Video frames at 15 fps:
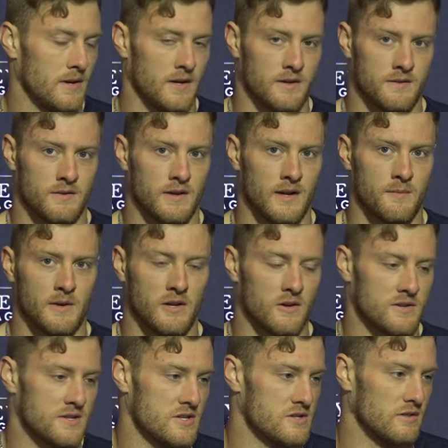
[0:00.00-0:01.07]
Uh, you got to make your
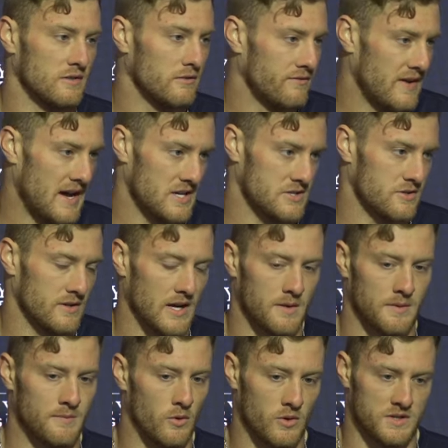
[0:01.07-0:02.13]
decision a little faster. You got to be more